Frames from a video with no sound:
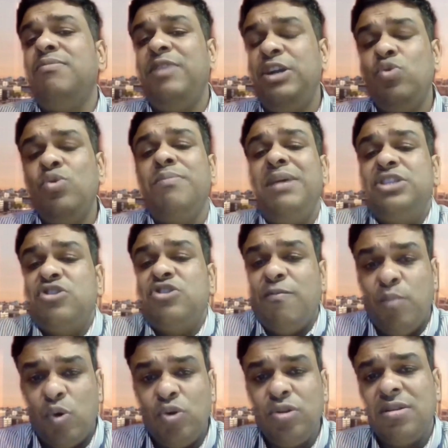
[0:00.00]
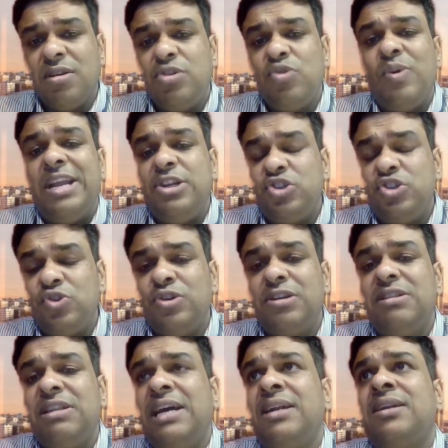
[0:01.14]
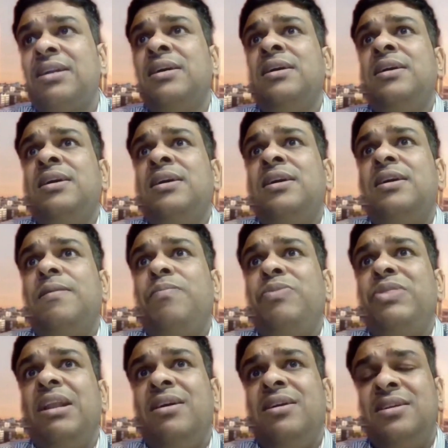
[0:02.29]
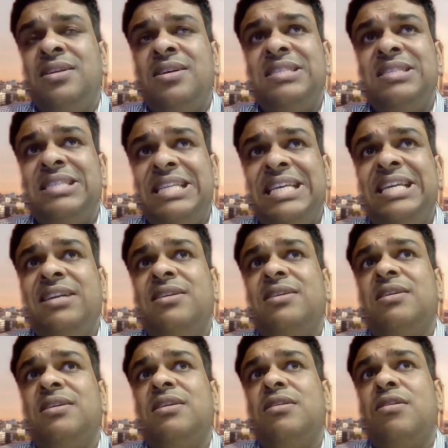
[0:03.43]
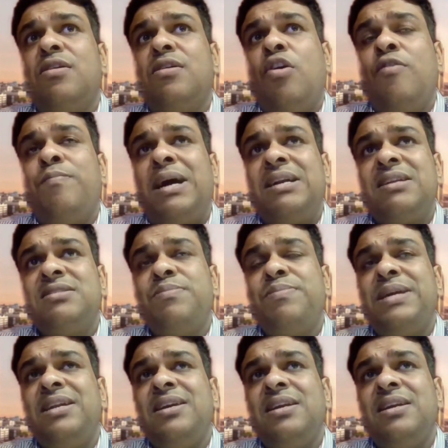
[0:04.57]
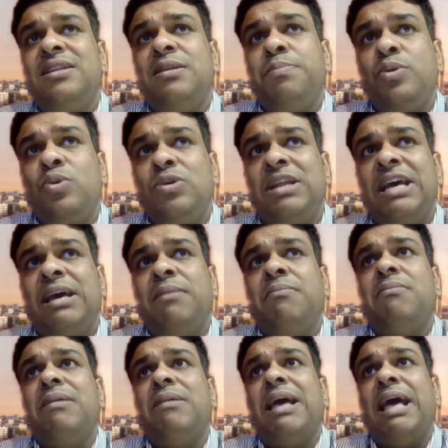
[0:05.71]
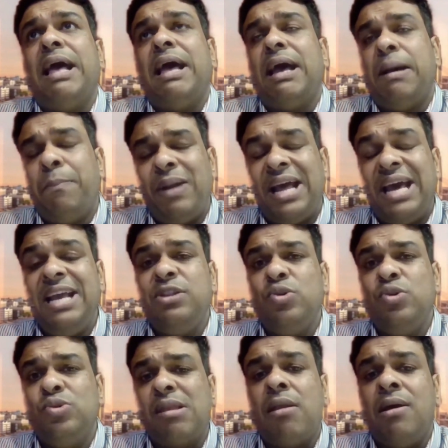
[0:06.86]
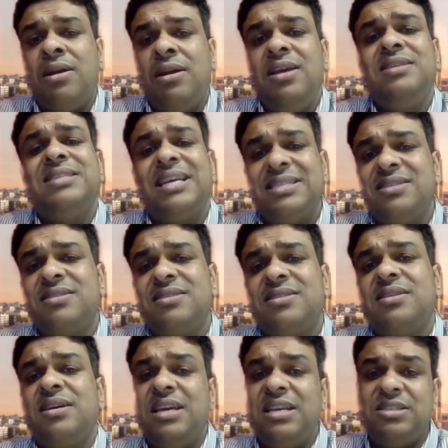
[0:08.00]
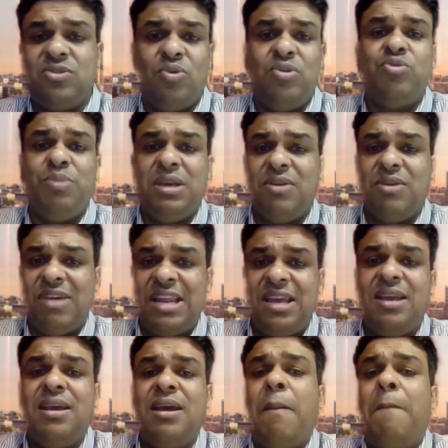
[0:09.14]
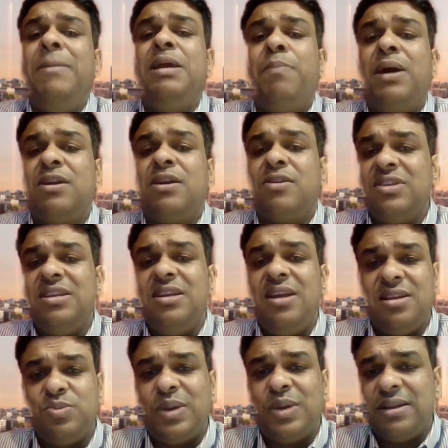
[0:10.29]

a mix of both to ensure that the learners' need of participating in the program, applying those learnings, etc., is going to be a very big part of the deal as well.